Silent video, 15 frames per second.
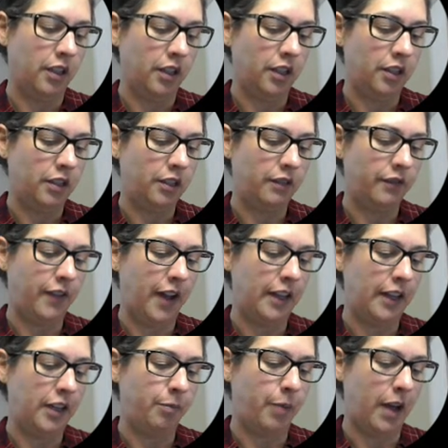
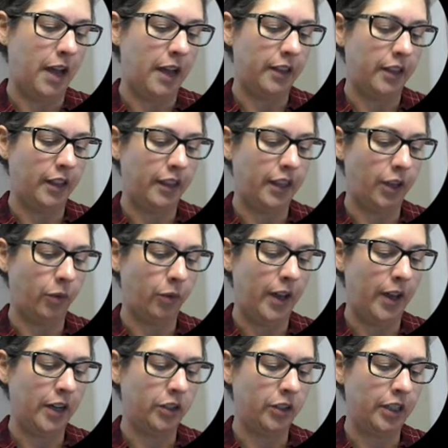divided by the
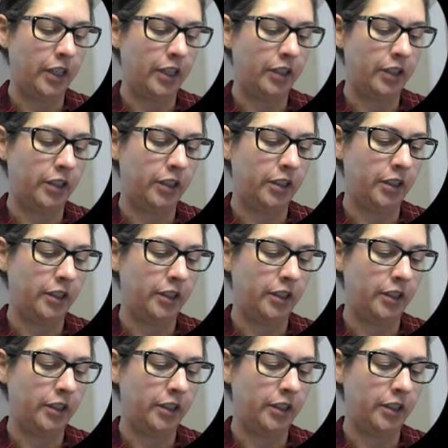theoretical yield